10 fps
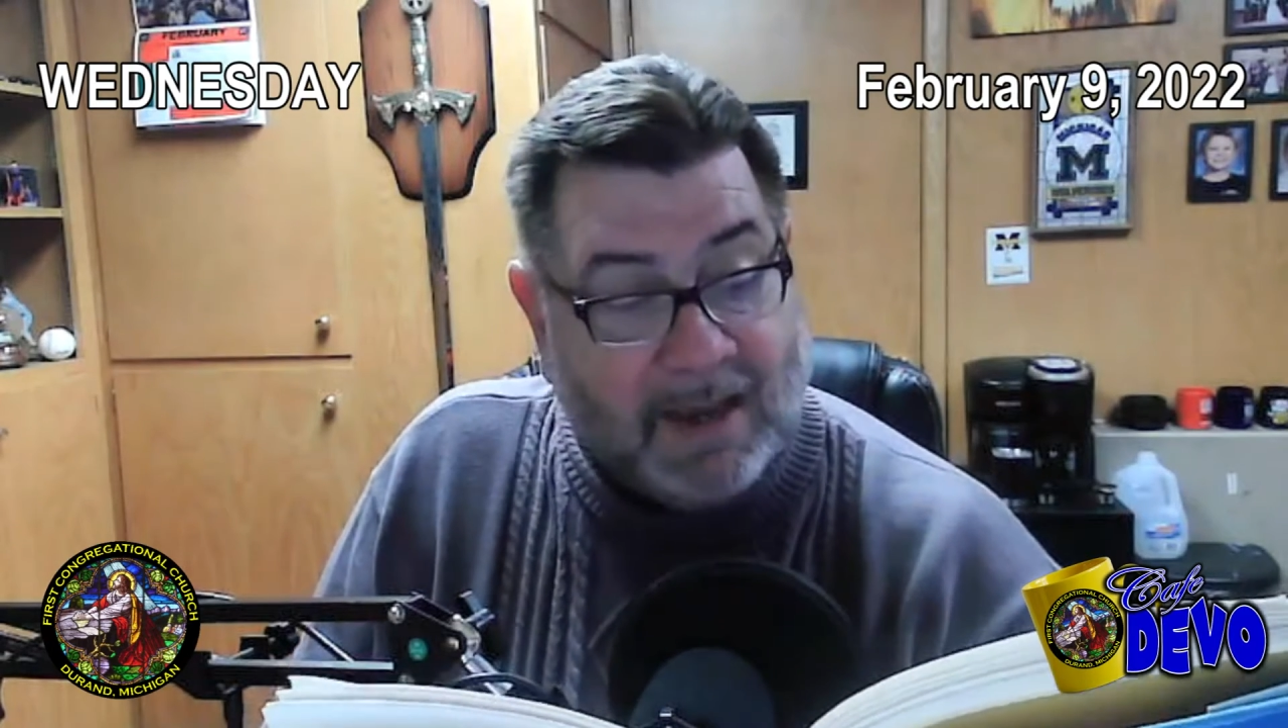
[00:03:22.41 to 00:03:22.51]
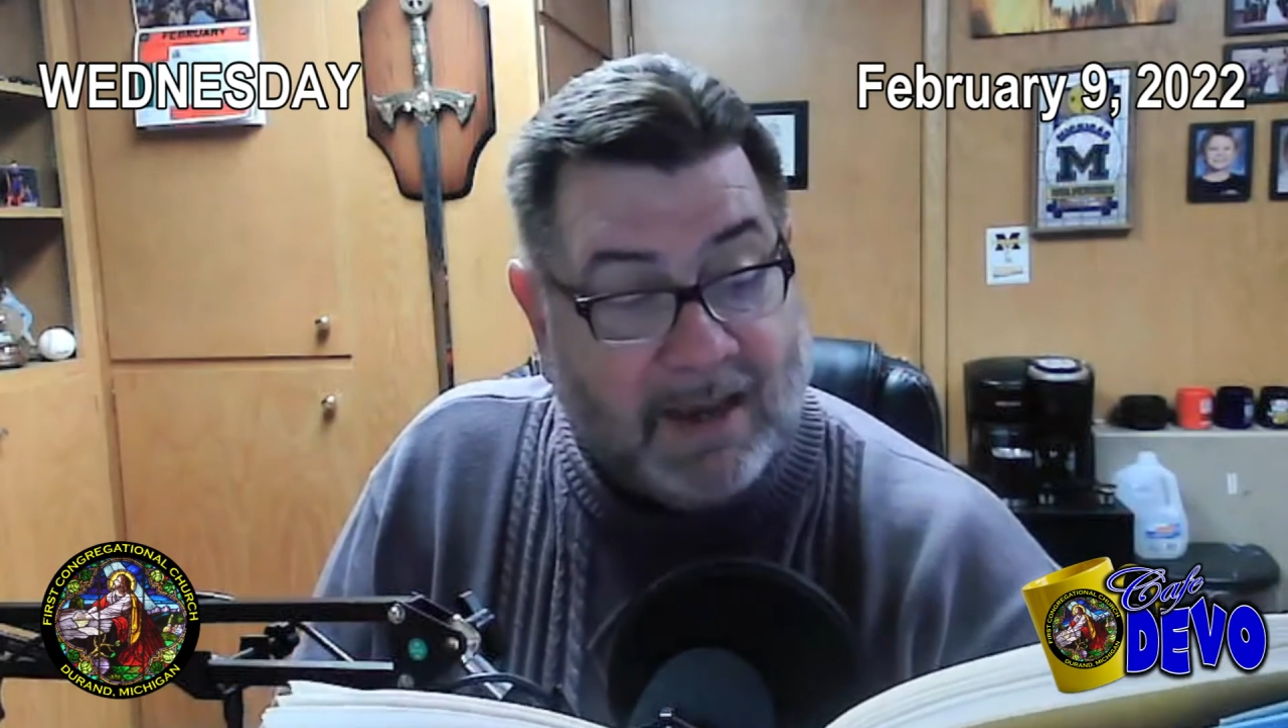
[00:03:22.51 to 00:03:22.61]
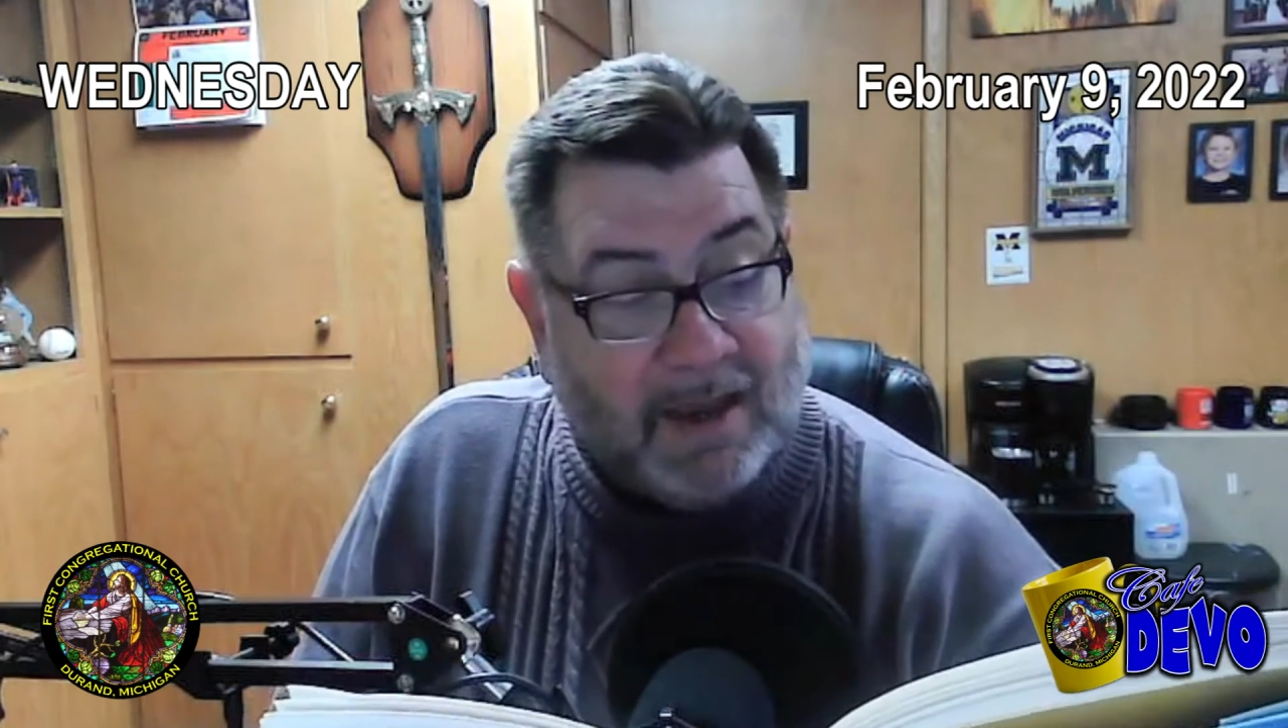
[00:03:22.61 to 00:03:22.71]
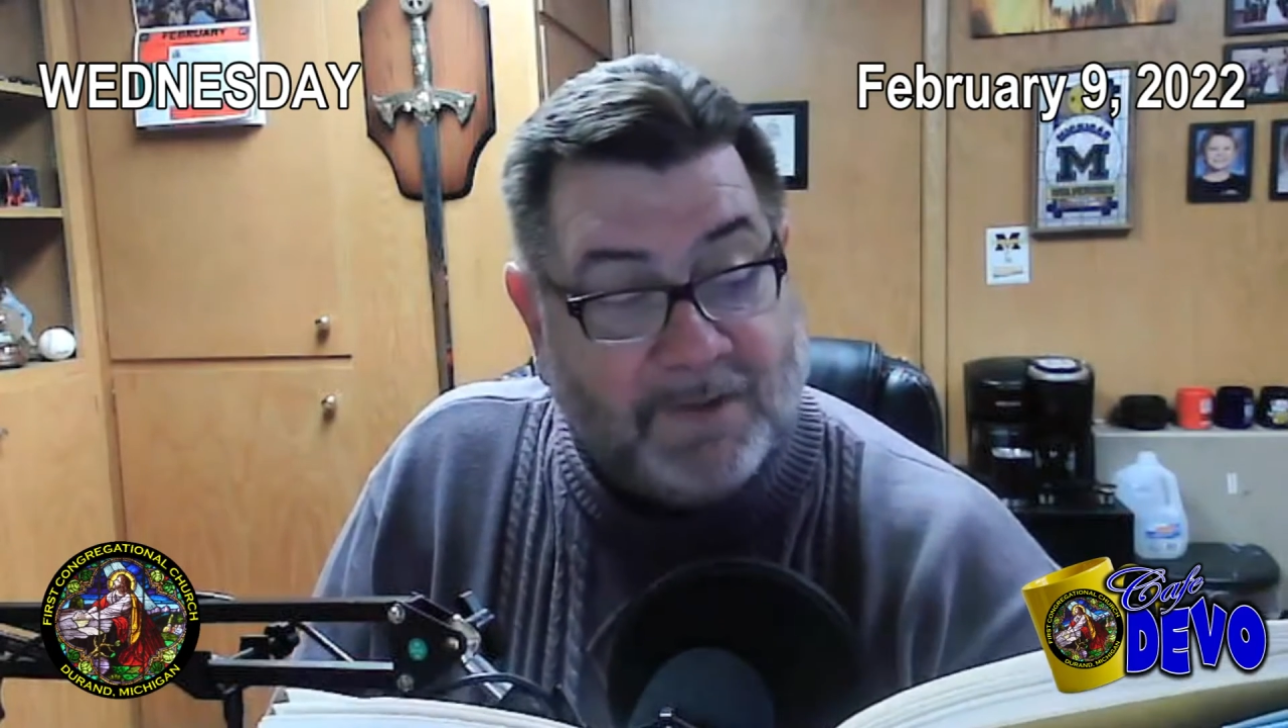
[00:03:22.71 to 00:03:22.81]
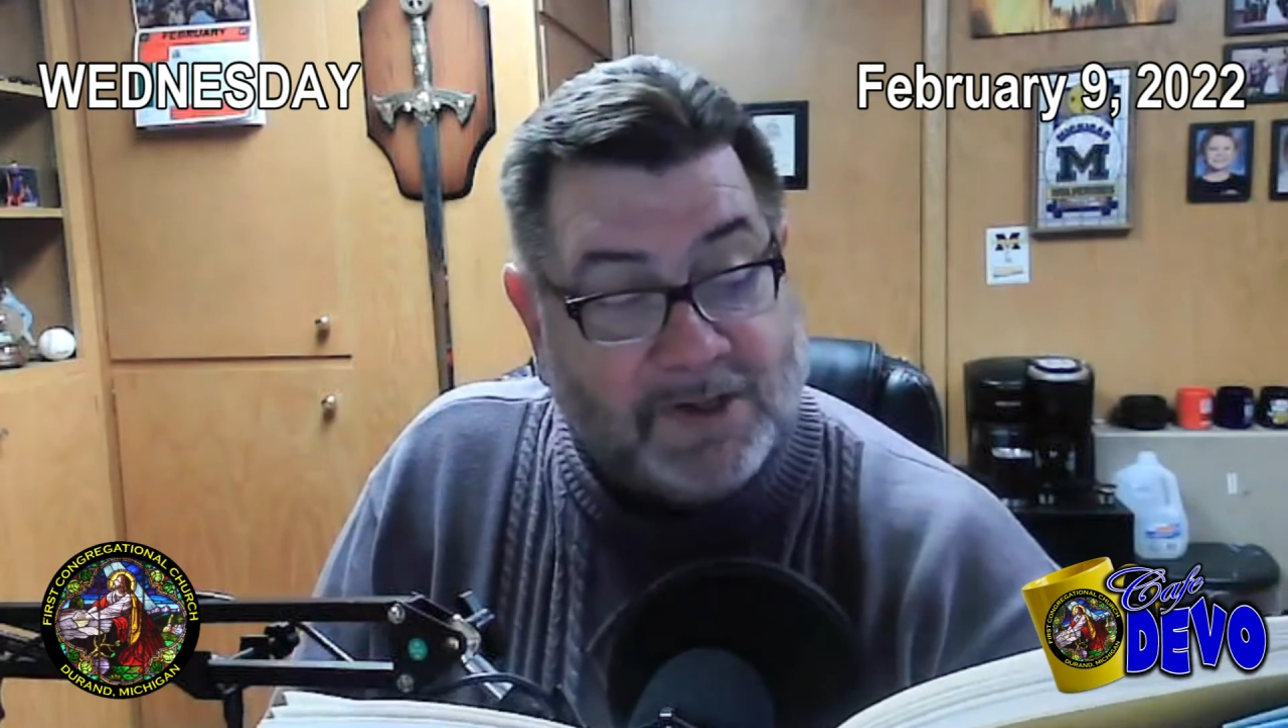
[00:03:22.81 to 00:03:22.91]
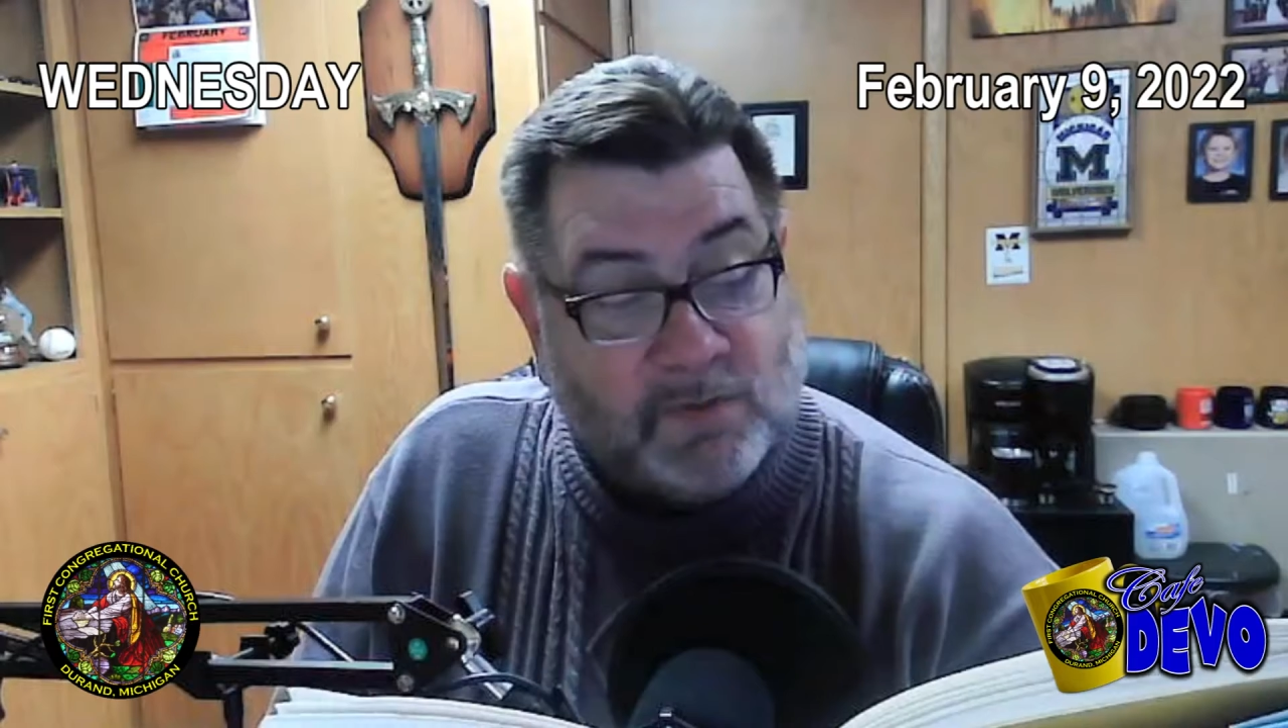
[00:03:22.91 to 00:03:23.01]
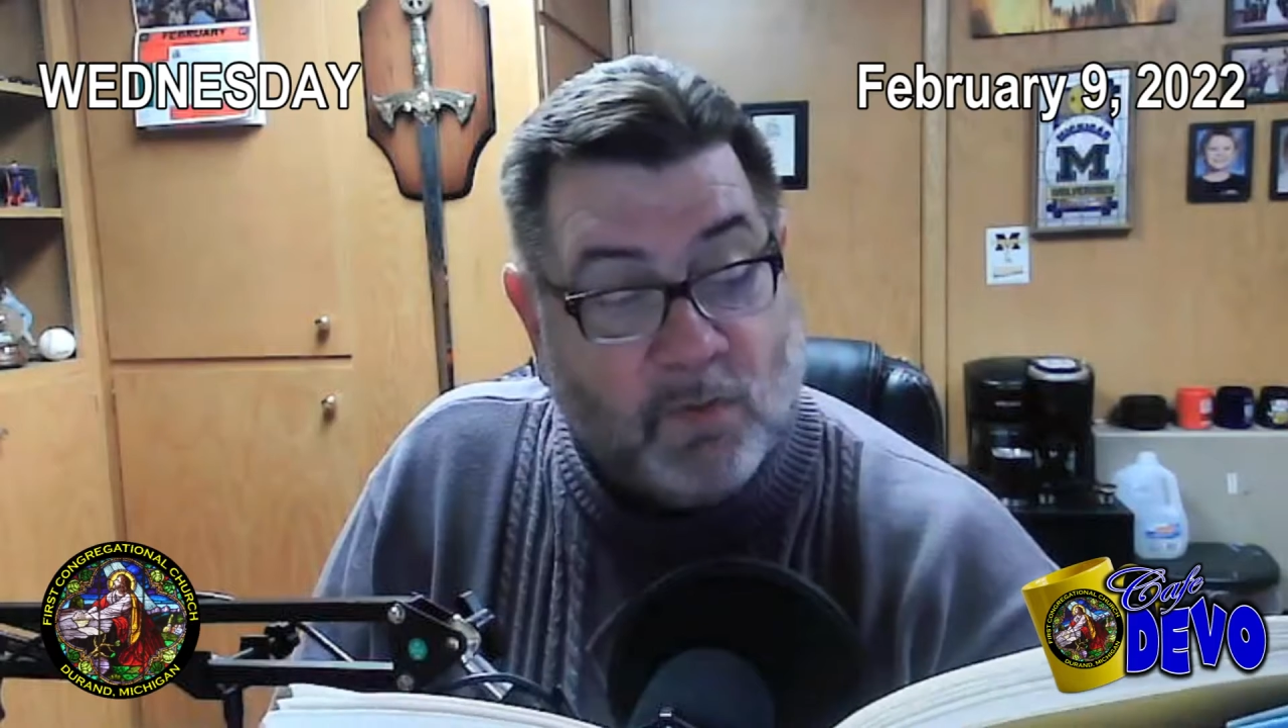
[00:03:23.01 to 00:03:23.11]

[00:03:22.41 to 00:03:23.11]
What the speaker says: give us